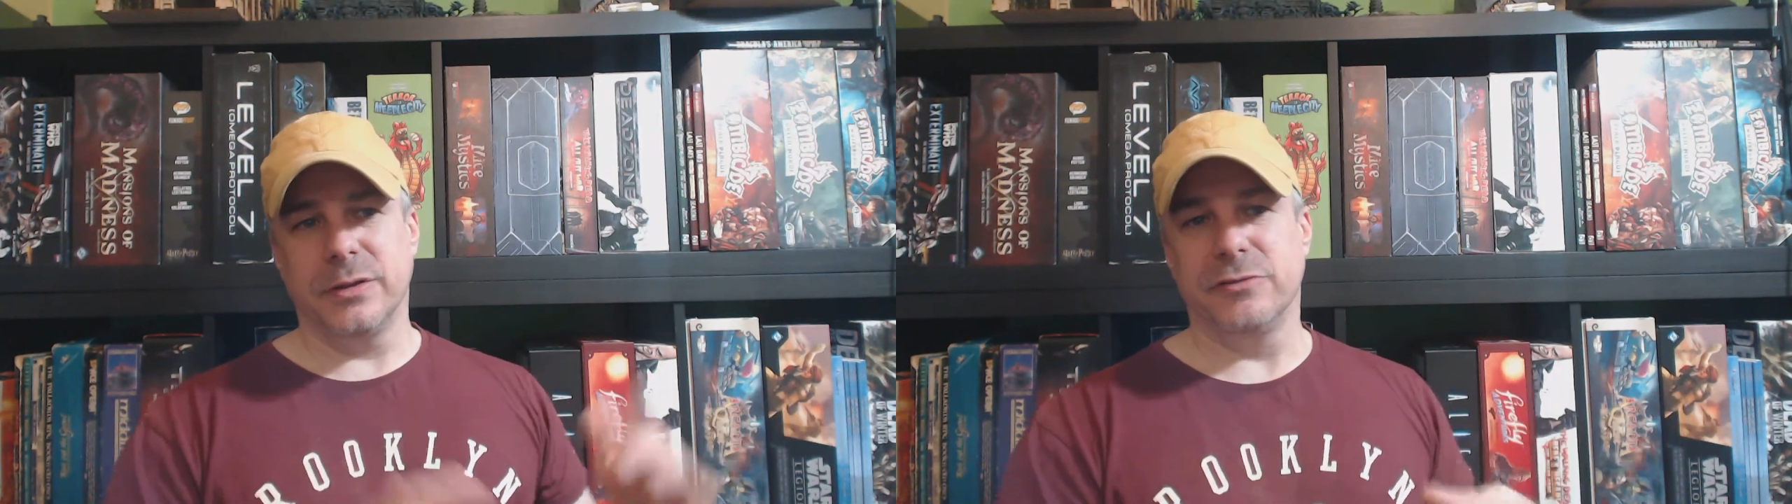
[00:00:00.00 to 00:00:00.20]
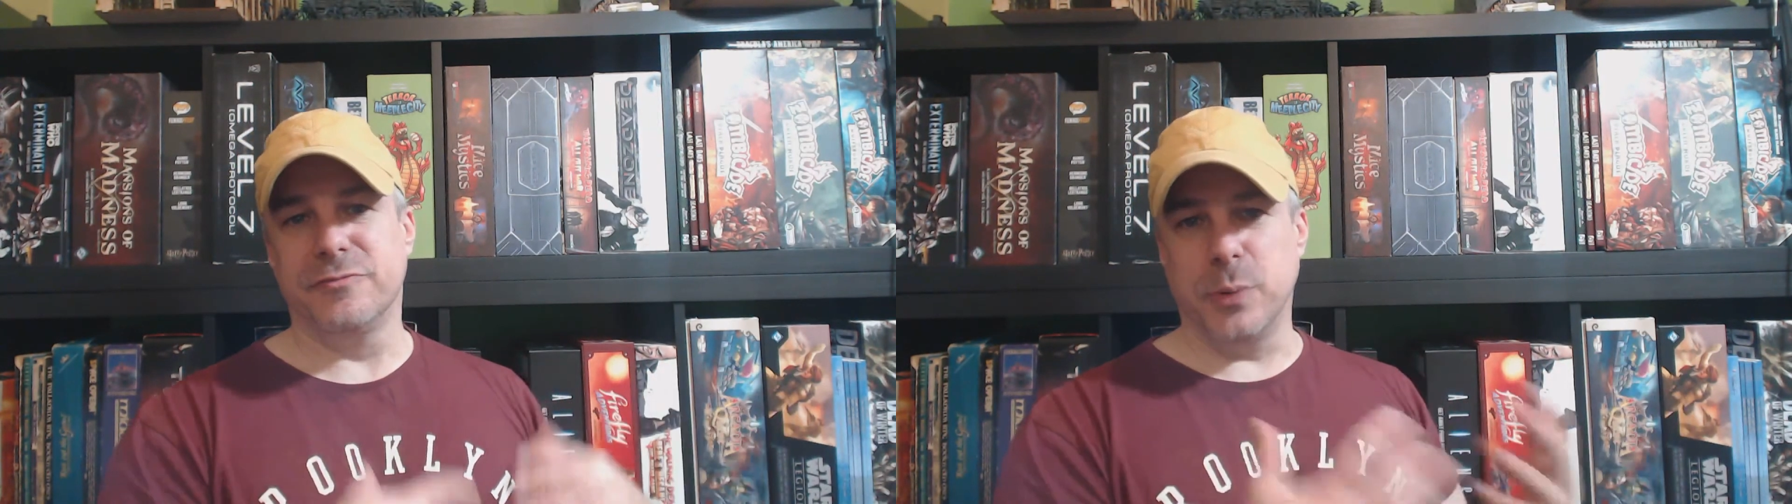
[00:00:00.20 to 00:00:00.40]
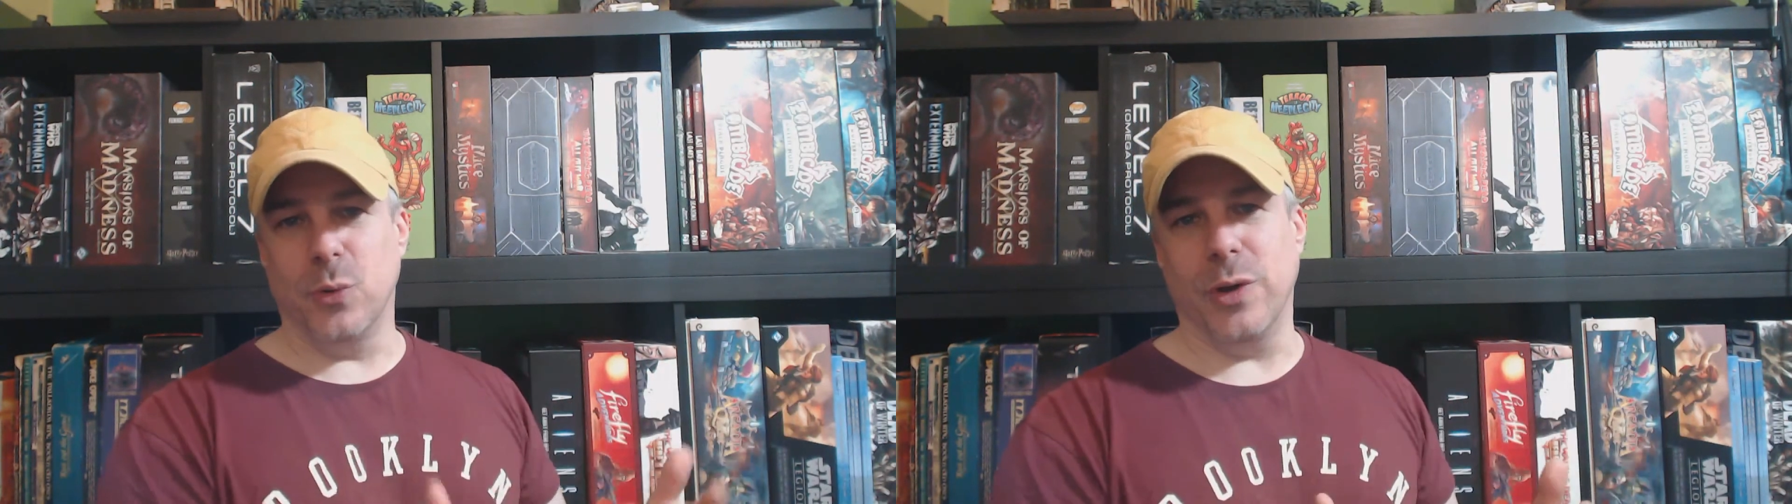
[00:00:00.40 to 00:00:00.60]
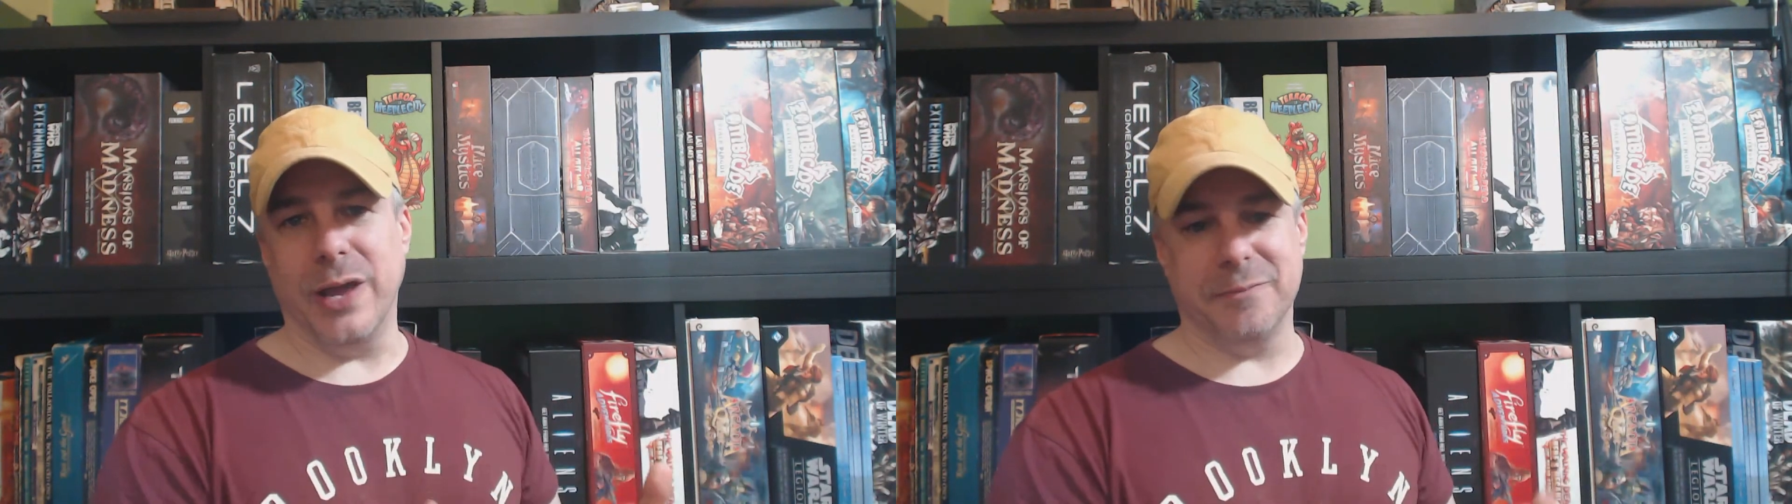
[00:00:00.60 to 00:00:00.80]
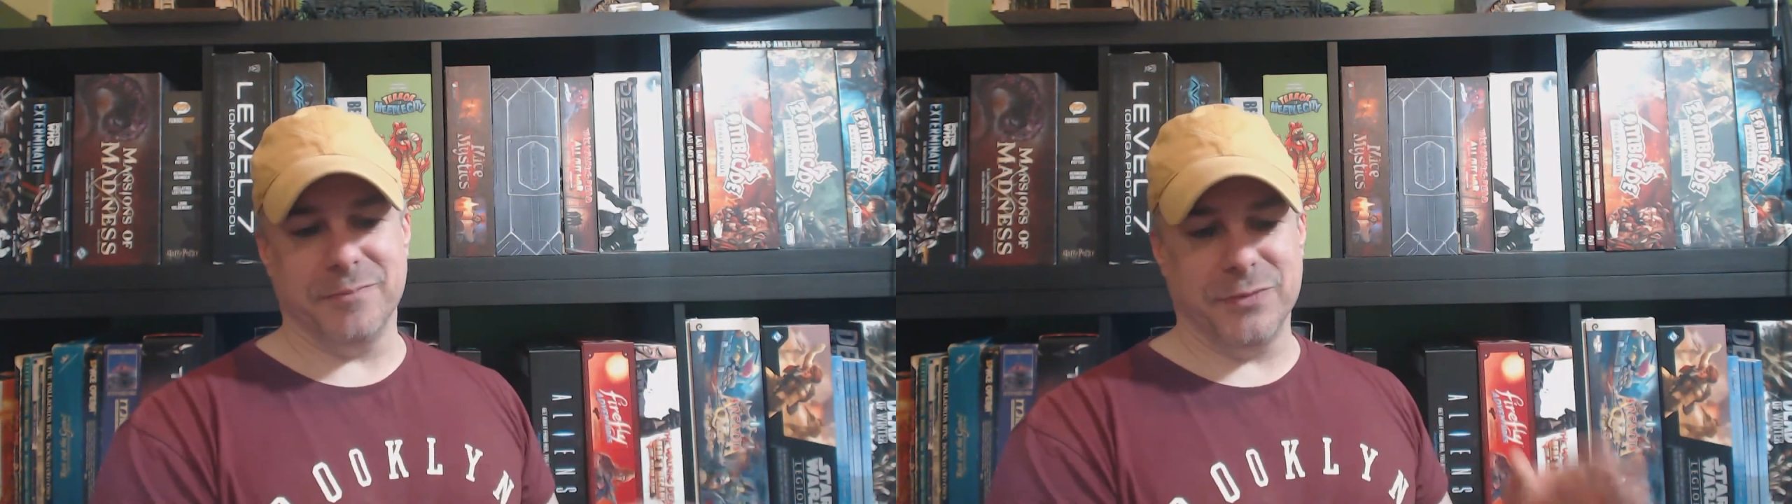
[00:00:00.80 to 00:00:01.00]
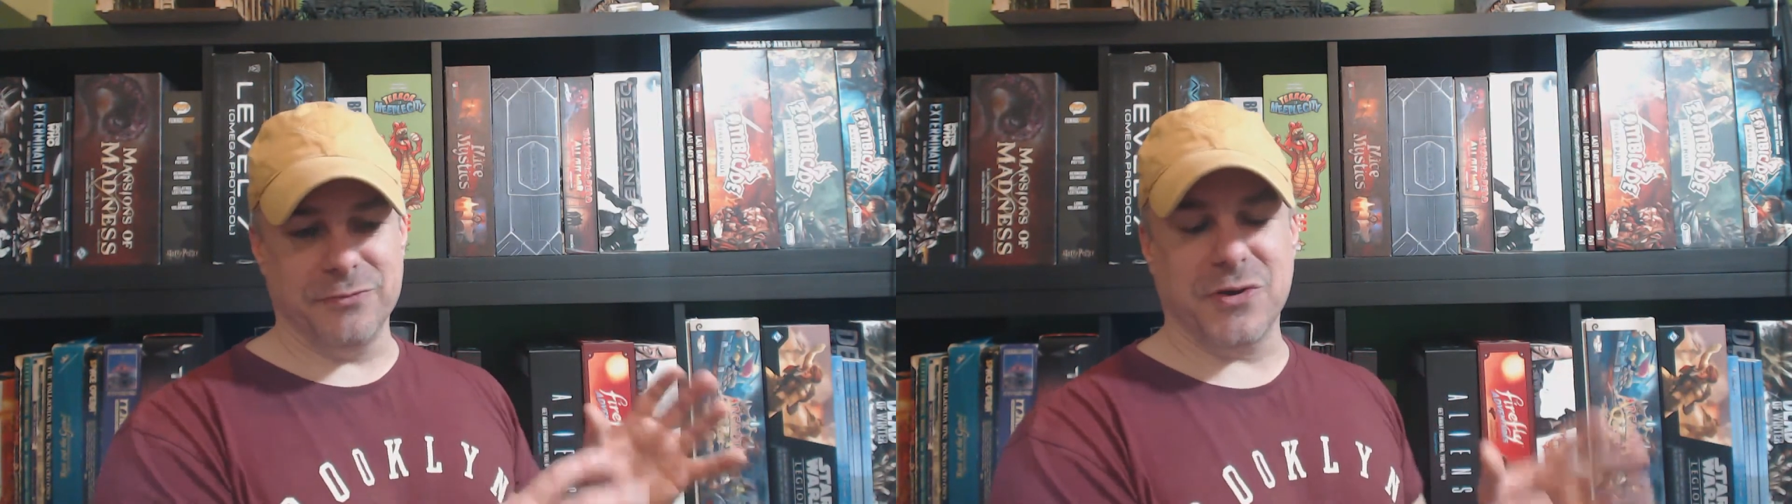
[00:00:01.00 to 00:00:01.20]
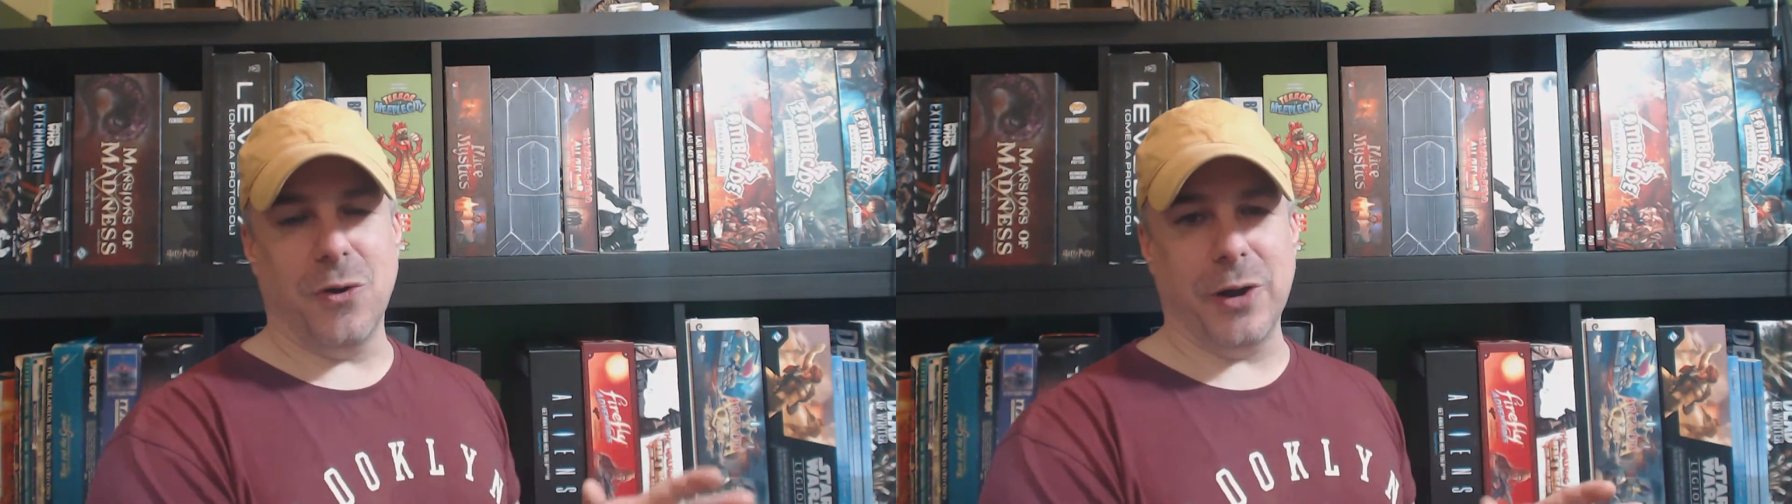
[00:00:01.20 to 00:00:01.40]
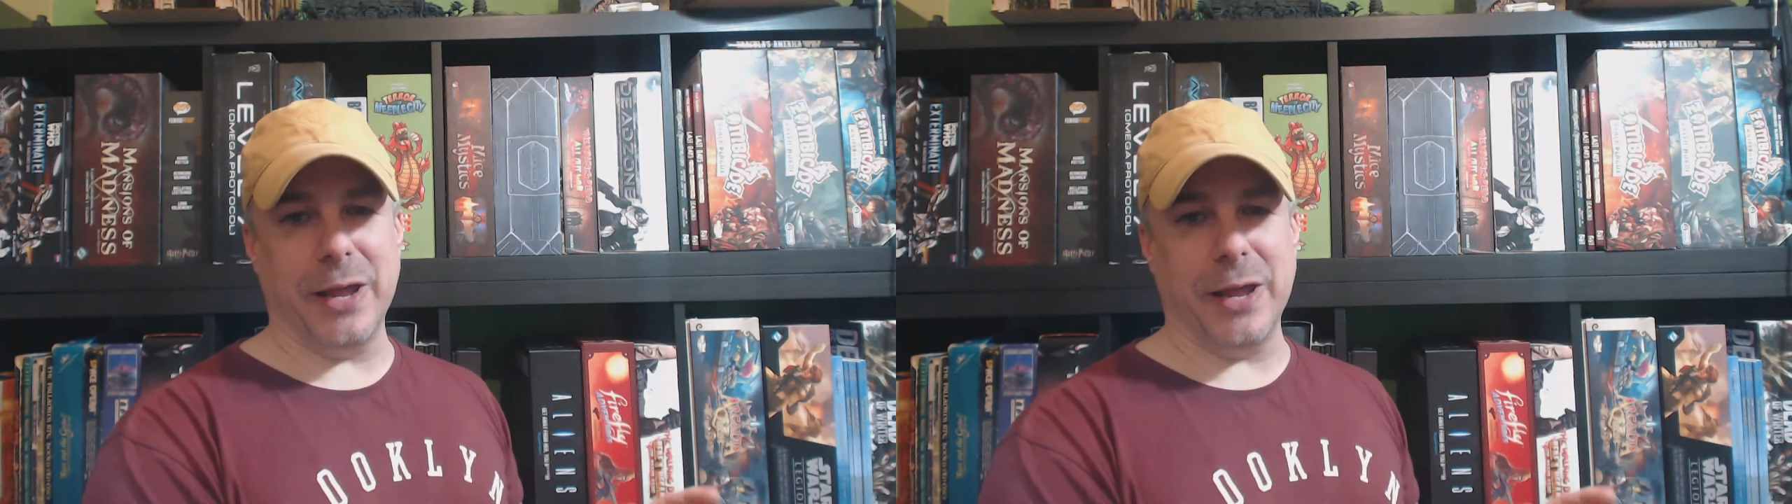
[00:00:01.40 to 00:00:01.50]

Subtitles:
you've bought it, you've got